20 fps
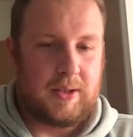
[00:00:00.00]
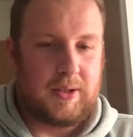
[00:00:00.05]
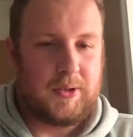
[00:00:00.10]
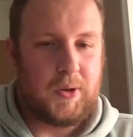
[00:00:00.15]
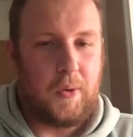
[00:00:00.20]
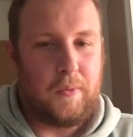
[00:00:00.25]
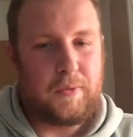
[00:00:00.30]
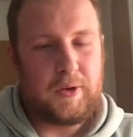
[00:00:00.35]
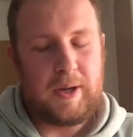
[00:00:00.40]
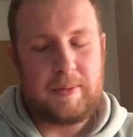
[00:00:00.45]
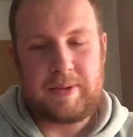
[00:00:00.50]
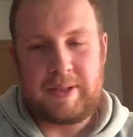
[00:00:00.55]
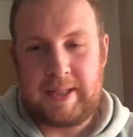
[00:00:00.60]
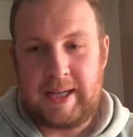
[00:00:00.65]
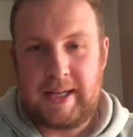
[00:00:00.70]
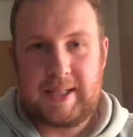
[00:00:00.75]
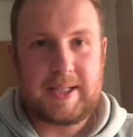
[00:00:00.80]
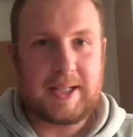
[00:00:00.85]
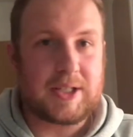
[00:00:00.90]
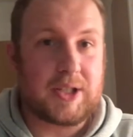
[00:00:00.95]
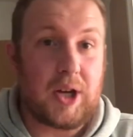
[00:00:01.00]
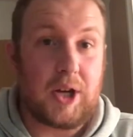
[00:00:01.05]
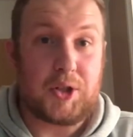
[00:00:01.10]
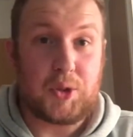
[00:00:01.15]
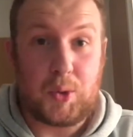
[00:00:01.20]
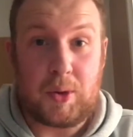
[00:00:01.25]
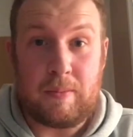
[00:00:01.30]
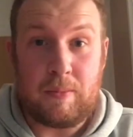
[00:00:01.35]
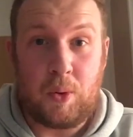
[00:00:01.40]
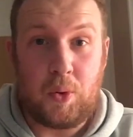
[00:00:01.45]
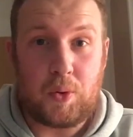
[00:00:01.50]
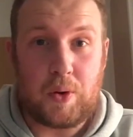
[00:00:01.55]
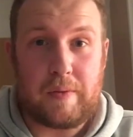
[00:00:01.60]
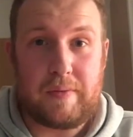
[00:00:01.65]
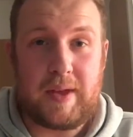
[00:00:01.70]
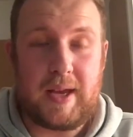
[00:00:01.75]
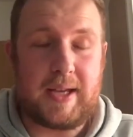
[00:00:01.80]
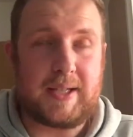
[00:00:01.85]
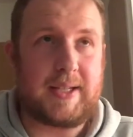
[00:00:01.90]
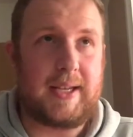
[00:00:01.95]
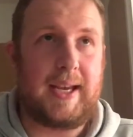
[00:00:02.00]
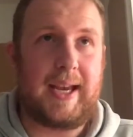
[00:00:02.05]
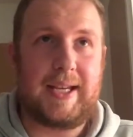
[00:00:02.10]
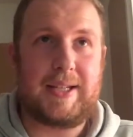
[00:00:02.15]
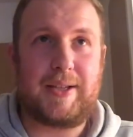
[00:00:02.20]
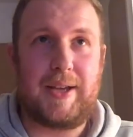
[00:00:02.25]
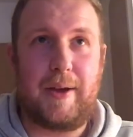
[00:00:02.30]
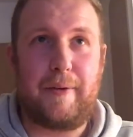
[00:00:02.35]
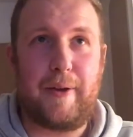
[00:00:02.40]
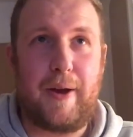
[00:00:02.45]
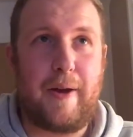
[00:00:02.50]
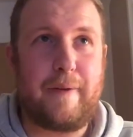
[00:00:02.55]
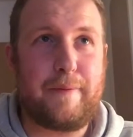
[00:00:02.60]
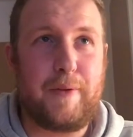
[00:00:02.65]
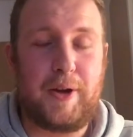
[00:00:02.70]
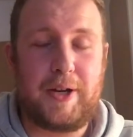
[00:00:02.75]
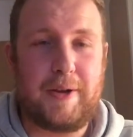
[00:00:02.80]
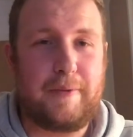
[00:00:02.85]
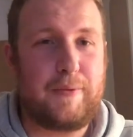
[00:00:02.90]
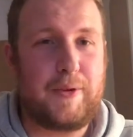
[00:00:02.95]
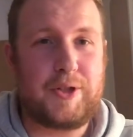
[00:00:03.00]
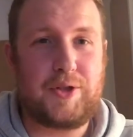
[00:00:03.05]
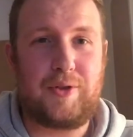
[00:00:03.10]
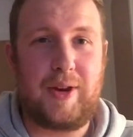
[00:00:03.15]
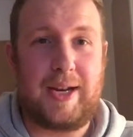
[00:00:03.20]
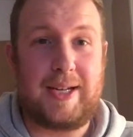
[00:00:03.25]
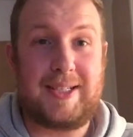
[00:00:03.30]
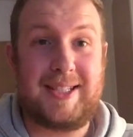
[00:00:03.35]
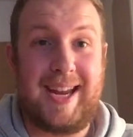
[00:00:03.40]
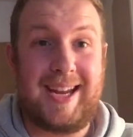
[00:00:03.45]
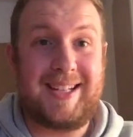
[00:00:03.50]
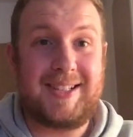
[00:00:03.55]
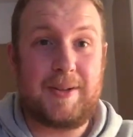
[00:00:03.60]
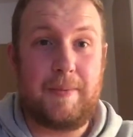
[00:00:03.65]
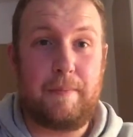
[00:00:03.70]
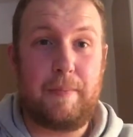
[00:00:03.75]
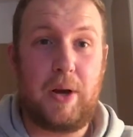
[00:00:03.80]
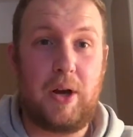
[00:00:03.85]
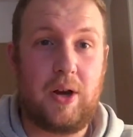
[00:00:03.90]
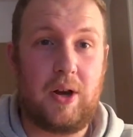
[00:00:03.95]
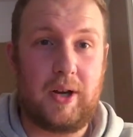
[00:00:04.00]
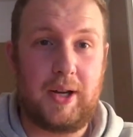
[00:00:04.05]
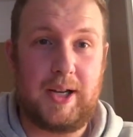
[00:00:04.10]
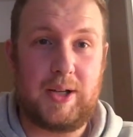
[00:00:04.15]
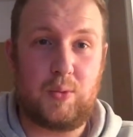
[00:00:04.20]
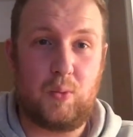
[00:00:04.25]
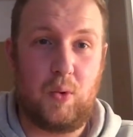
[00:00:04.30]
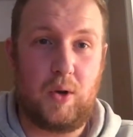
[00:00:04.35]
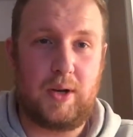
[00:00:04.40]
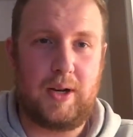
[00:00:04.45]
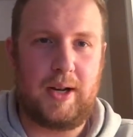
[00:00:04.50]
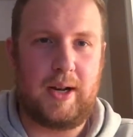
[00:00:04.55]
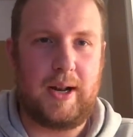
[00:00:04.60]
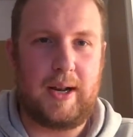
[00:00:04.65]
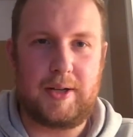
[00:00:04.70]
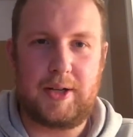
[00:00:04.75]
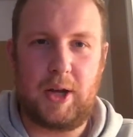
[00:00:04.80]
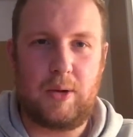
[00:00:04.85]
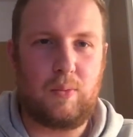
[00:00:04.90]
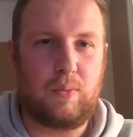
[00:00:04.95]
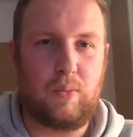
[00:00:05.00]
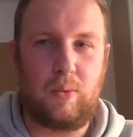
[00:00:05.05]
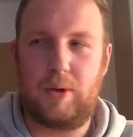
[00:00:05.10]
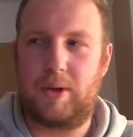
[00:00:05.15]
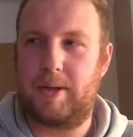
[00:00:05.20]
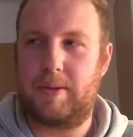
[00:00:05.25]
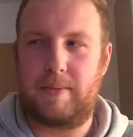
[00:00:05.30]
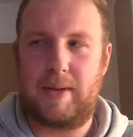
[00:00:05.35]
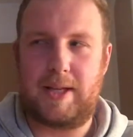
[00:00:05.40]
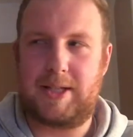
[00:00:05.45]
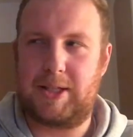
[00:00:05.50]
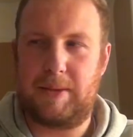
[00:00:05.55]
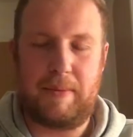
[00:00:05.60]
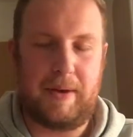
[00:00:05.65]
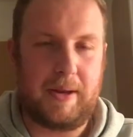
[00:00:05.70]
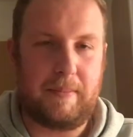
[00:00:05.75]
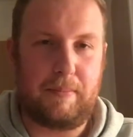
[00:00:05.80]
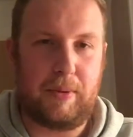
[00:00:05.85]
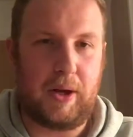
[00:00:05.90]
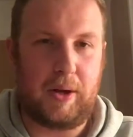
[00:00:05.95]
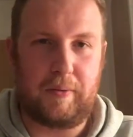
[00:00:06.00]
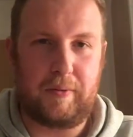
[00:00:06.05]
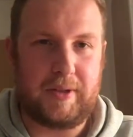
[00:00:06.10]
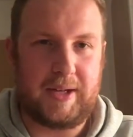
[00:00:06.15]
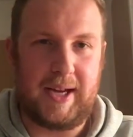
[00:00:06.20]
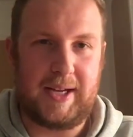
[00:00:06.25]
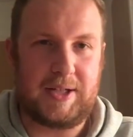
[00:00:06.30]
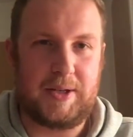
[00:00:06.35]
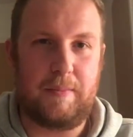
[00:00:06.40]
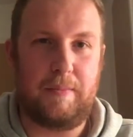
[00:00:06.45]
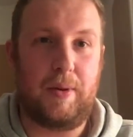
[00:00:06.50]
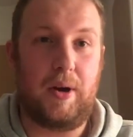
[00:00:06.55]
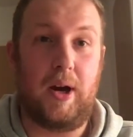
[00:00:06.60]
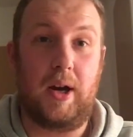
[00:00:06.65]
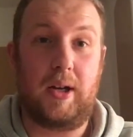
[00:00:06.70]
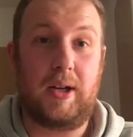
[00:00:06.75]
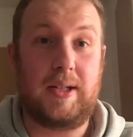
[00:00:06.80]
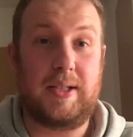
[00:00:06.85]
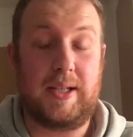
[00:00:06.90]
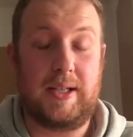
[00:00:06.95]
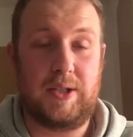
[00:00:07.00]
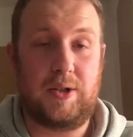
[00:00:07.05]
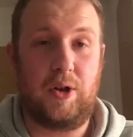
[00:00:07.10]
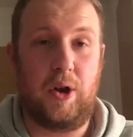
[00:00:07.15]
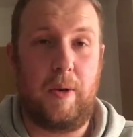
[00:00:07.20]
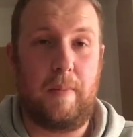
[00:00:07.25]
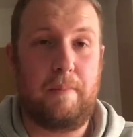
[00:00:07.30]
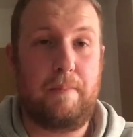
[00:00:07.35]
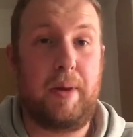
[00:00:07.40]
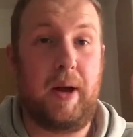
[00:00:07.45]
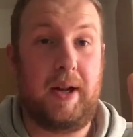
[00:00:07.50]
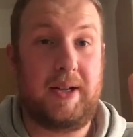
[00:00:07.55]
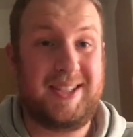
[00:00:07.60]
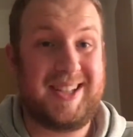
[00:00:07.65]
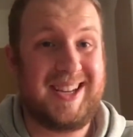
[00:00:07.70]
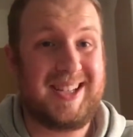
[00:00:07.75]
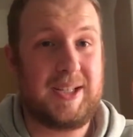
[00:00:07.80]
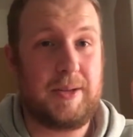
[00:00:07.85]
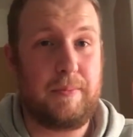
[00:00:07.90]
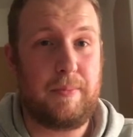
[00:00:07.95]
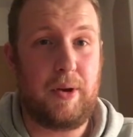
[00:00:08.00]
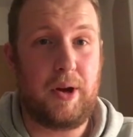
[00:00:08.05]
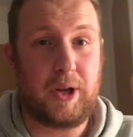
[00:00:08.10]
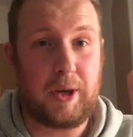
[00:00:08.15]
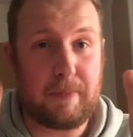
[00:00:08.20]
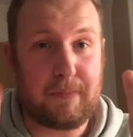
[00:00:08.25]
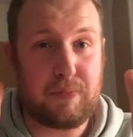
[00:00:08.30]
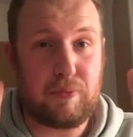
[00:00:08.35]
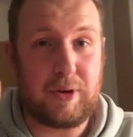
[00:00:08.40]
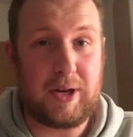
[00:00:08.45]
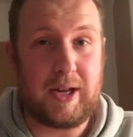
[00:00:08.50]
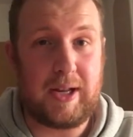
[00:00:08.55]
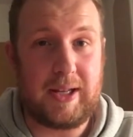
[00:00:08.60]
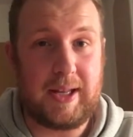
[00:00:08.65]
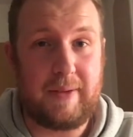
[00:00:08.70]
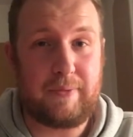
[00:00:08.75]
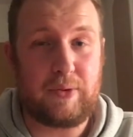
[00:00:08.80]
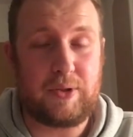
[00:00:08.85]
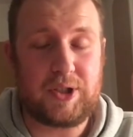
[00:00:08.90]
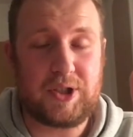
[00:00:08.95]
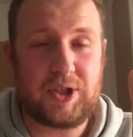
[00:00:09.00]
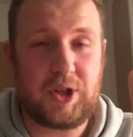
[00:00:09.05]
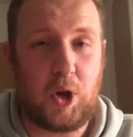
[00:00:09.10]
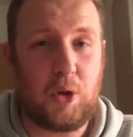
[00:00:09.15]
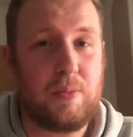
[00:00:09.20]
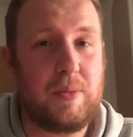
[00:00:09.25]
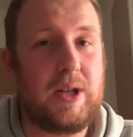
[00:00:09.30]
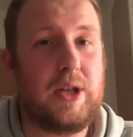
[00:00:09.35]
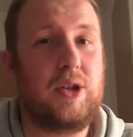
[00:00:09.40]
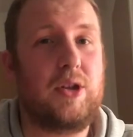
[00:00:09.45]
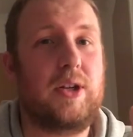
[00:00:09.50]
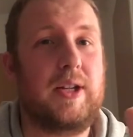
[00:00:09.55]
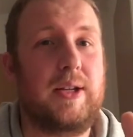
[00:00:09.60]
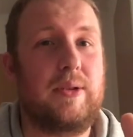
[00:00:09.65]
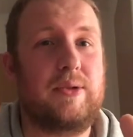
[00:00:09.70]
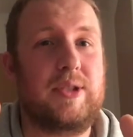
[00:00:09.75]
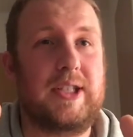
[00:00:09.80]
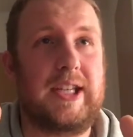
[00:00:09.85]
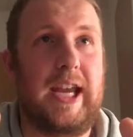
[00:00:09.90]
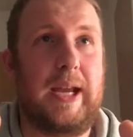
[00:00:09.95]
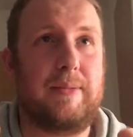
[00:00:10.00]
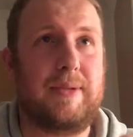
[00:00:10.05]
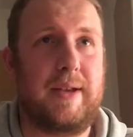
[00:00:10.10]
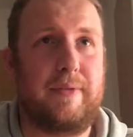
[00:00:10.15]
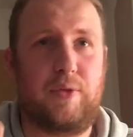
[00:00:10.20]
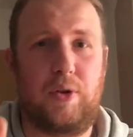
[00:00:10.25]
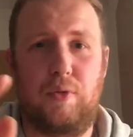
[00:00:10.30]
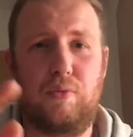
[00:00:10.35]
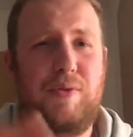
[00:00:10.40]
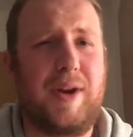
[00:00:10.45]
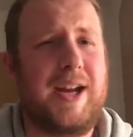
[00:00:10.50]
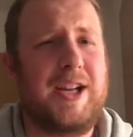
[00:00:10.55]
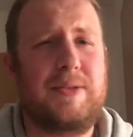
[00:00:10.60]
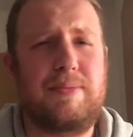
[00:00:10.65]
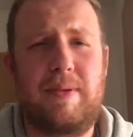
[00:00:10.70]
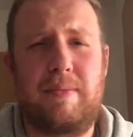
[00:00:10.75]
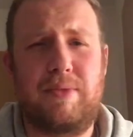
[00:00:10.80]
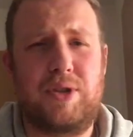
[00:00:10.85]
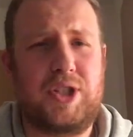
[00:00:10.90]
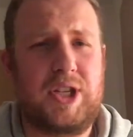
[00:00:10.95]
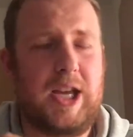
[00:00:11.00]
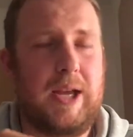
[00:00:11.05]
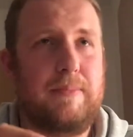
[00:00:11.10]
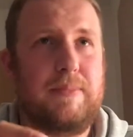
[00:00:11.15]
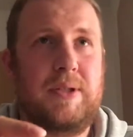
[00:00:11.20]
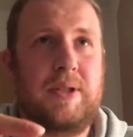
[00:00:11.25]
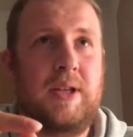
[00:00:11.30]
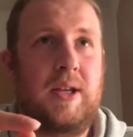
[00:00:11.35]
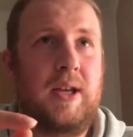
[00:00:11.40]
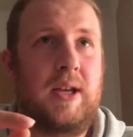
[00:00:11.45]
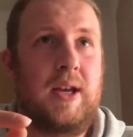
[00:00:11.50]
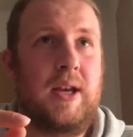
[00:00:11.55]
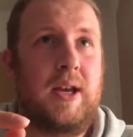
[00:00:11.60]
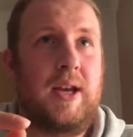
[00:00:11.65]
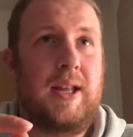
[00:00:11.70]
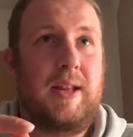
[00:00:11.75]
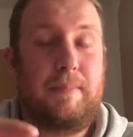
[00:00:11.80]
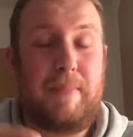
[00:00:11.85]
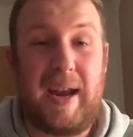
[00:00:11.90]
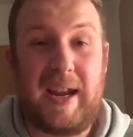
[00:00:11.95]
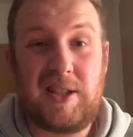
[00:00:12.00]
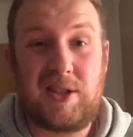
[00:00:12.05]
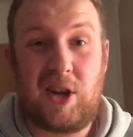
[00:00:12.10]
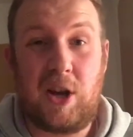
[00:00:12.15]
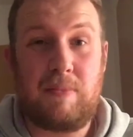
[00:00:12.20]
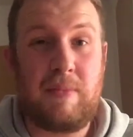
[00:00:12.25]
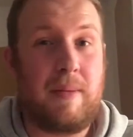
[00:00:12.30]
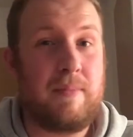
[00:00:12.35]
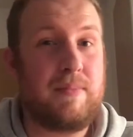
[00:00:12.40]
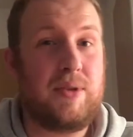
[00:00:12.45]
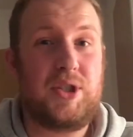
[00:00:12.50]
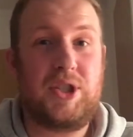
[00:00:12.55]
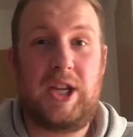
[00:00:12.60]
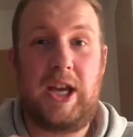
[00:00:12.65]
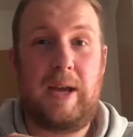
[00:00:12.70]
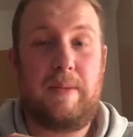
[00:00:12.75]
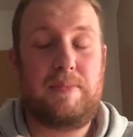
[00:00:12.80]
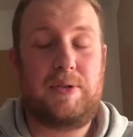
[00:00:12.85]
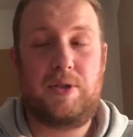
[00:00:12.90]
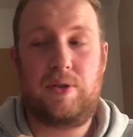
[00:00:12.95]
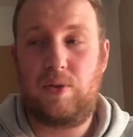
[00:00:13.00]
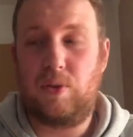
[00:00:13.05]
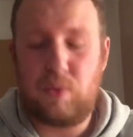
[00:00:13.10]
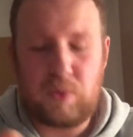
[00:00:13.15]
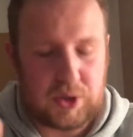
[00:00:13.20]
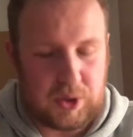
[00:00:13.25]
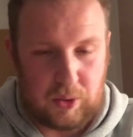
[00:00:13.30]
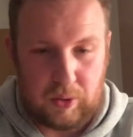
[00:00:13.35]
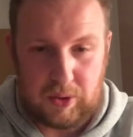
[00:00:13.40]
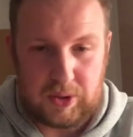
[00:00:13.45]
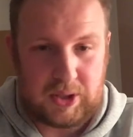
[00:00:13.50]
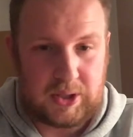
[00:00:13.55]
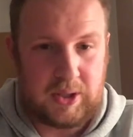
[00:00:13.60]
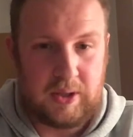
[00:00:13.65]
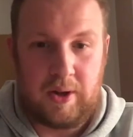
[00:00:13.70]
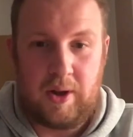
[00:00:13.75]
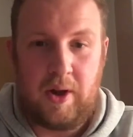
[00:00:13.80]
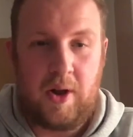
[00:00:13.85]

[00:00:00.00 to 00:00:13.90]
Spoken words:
golf clubs need to start doing more of this. I find it frustrating. Dainton Park is one, and don't want this to be a plug for Dainton Park because it's not, but Dainton Park are brilliant. They've got so many good little schemes. They've got range memberships, peak time memberships, all sorts.